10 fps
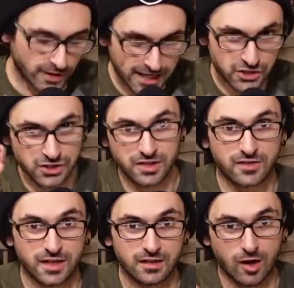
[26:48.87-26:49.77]
that's just a
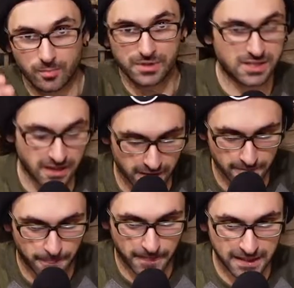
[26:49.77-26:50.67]
thing, and Hoppy said it.
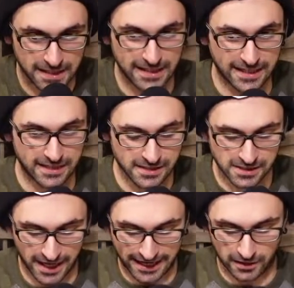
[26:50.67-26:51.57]
He
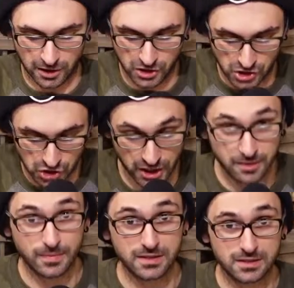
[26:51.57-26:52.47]
is a
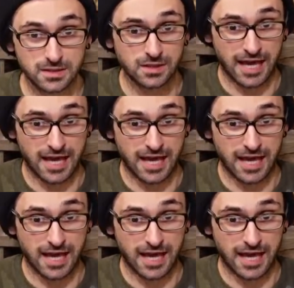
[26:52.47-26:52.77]
legitimate